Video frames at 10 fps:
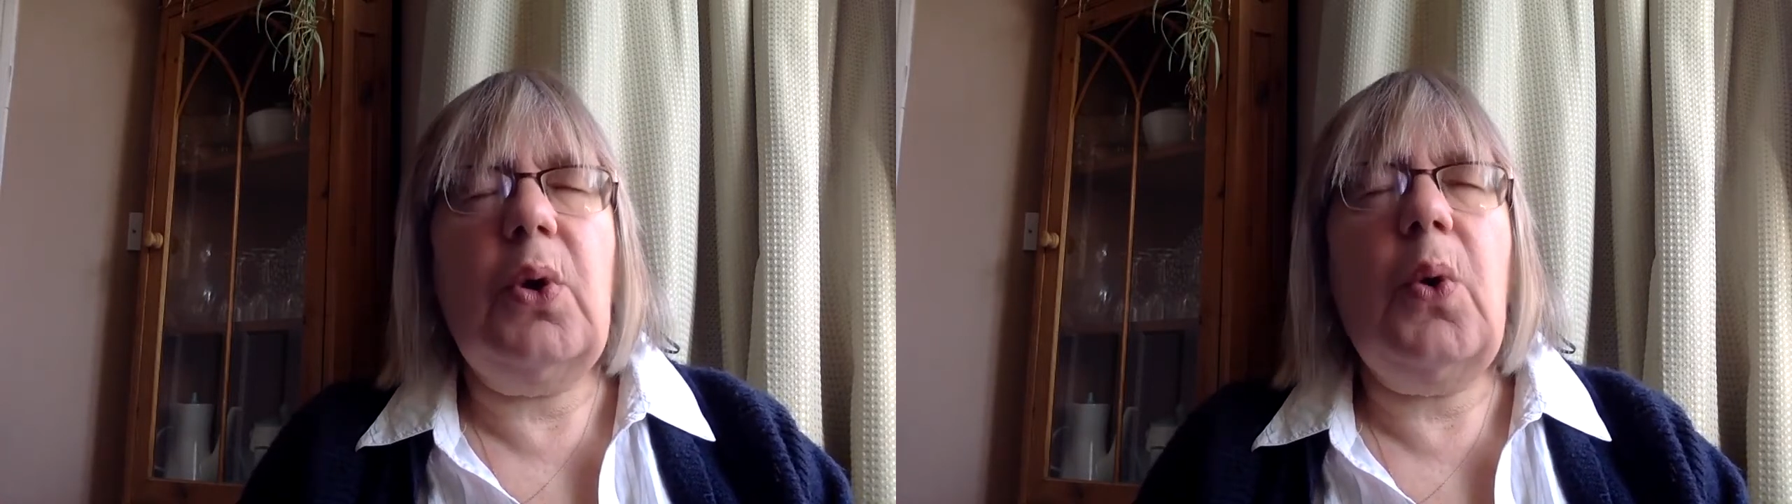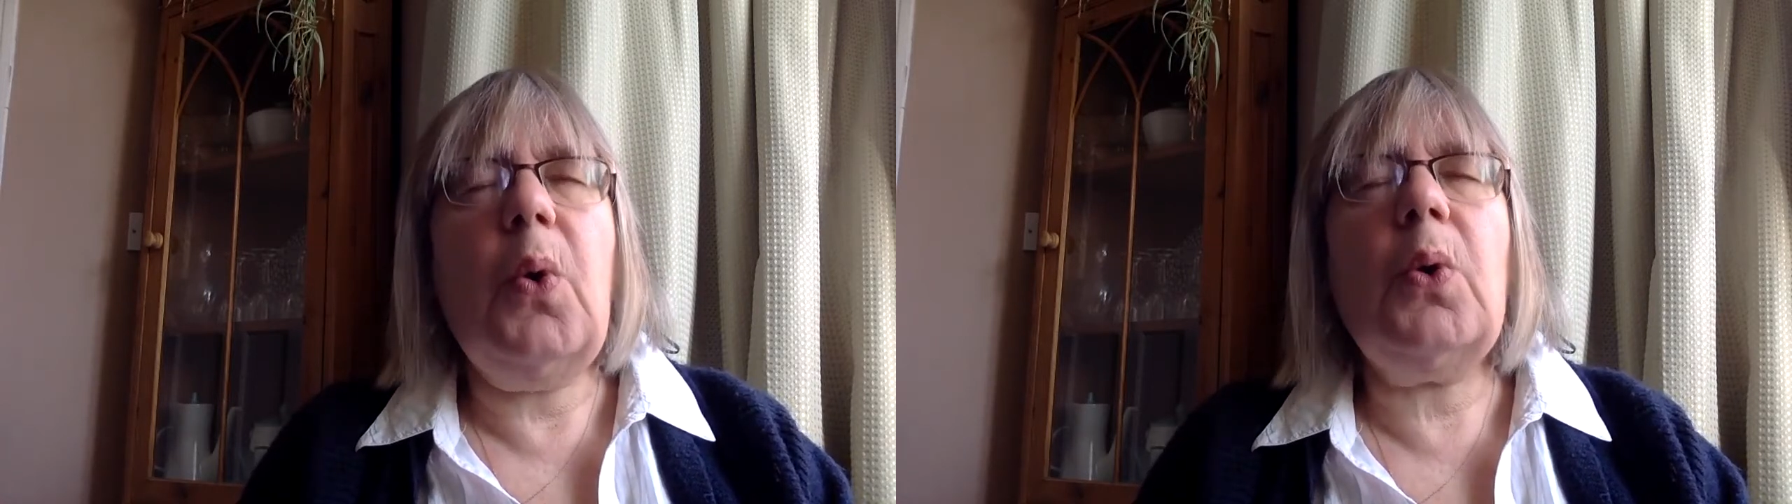
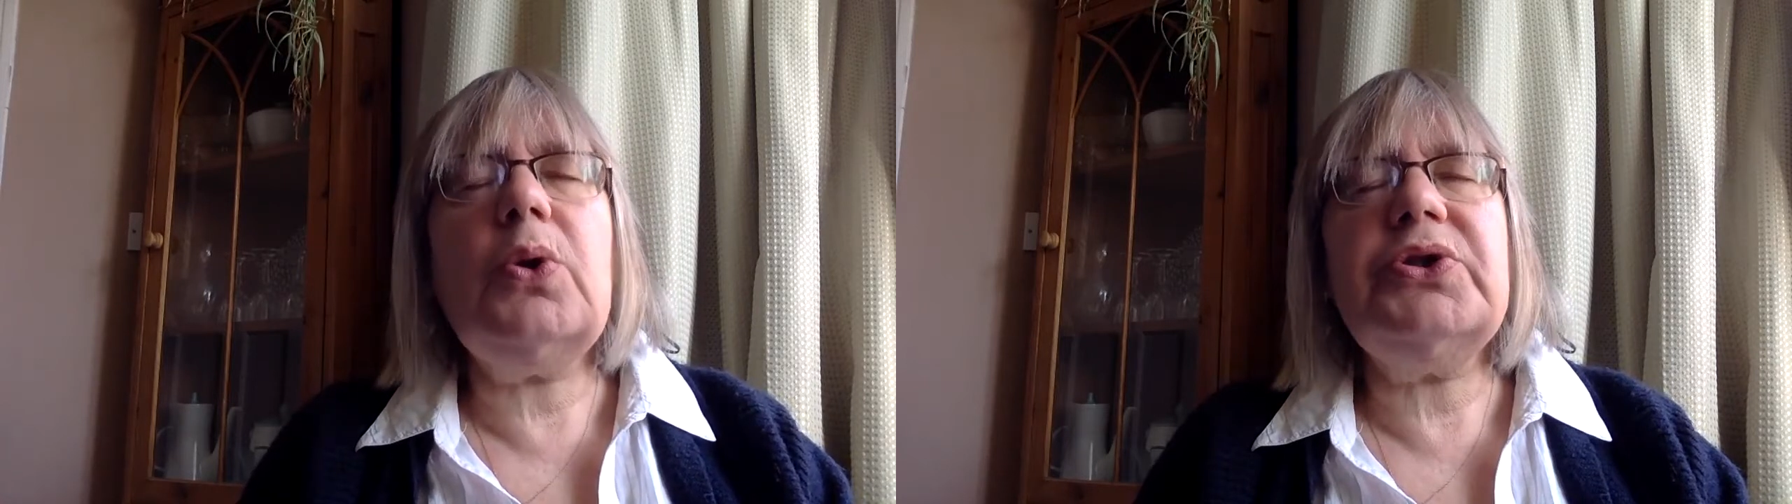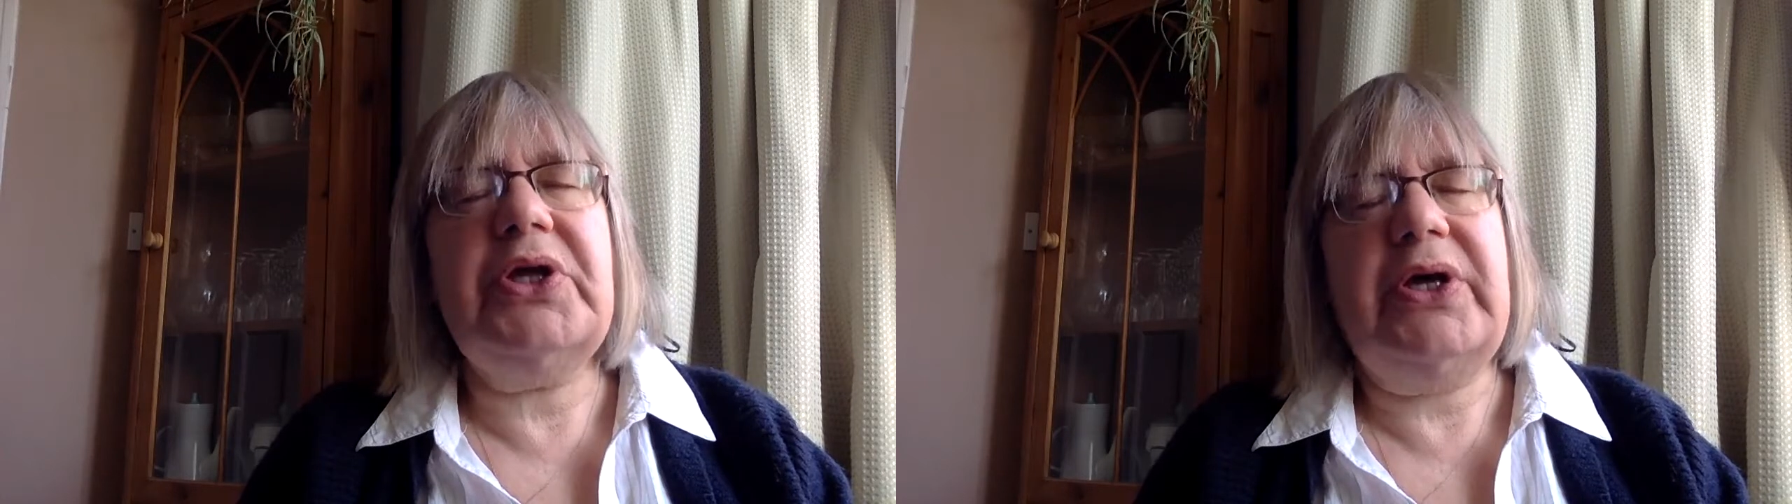
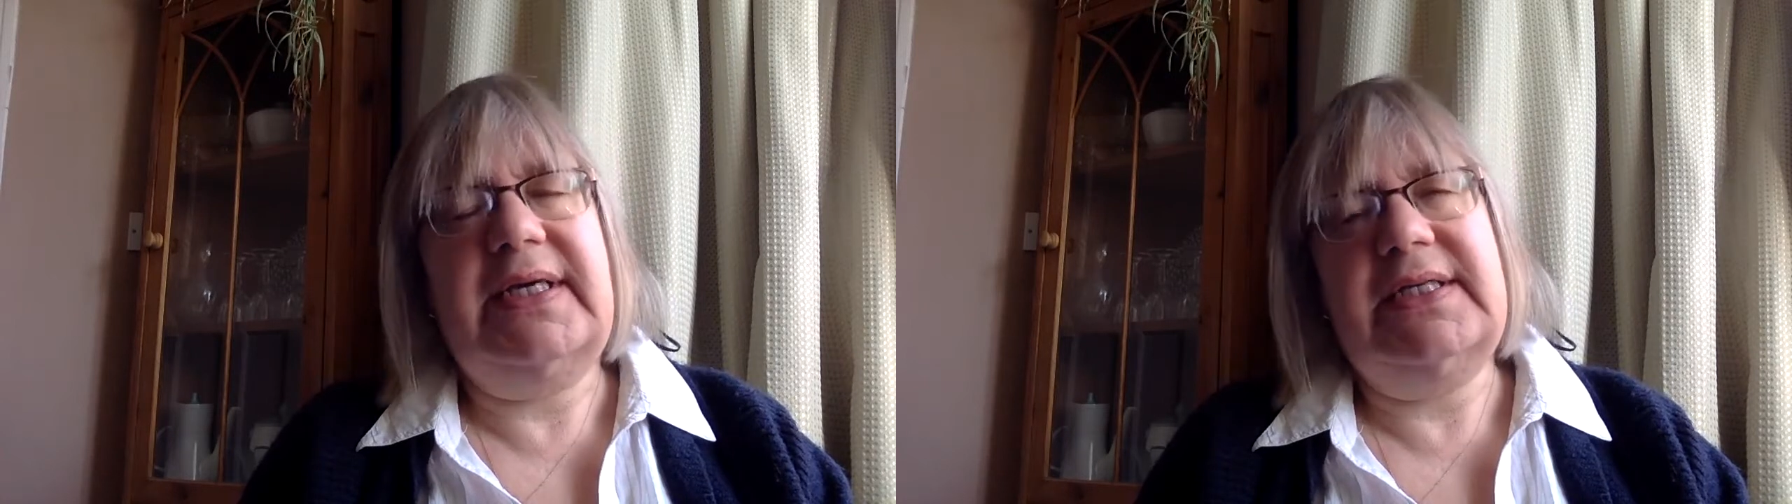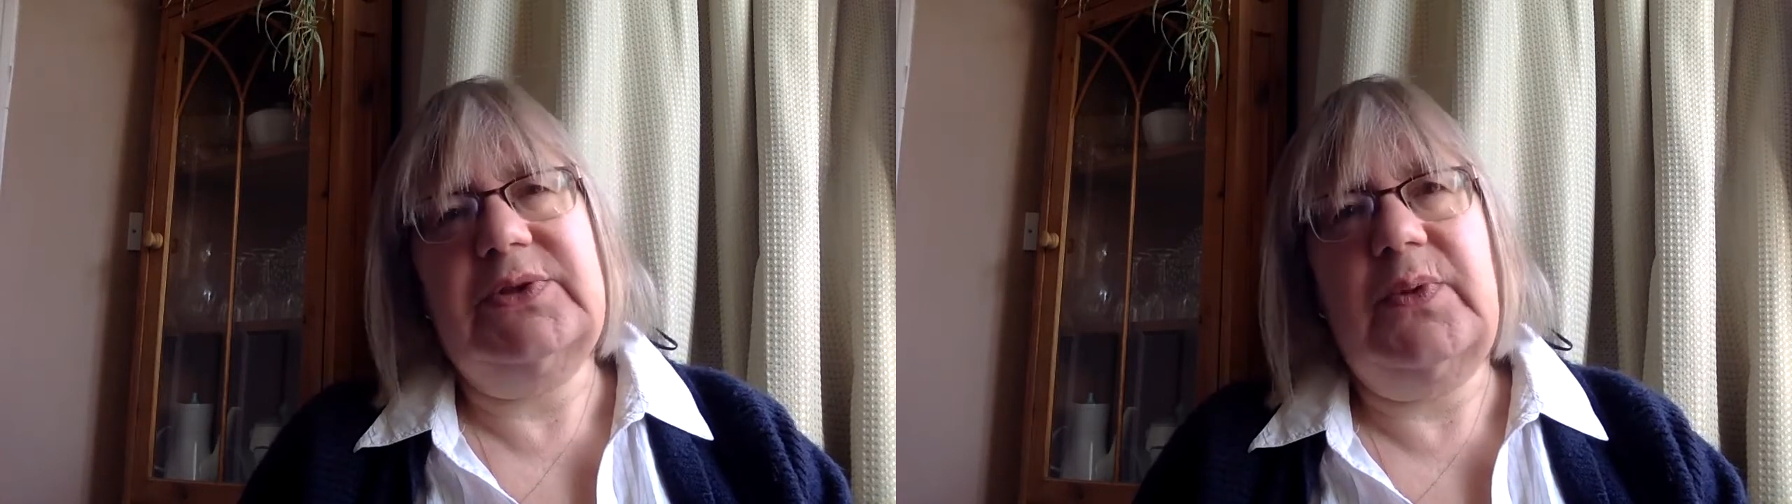all night